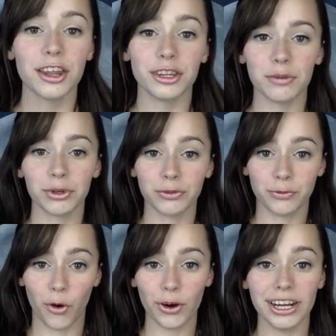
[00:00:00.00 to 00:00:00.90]
Number
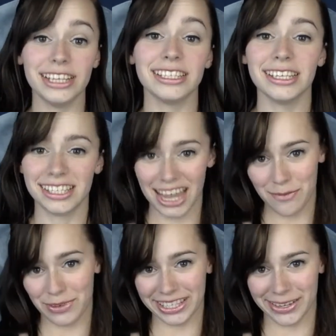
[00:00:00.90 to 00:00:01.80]
4 is
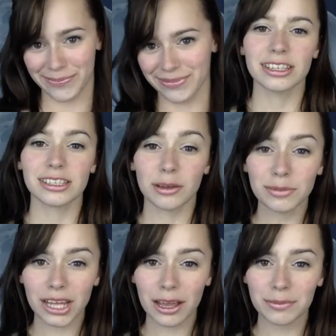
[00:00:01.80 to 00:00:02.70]
escapism.
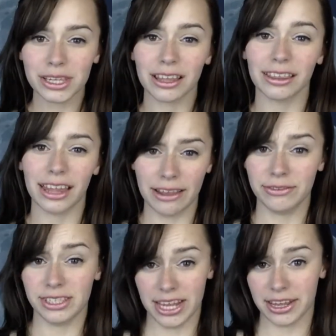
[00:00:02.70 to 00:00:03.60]
Sometimes life
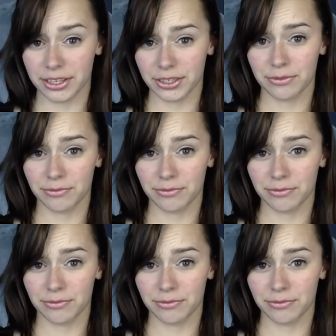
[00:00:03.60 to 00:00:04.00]
stinks.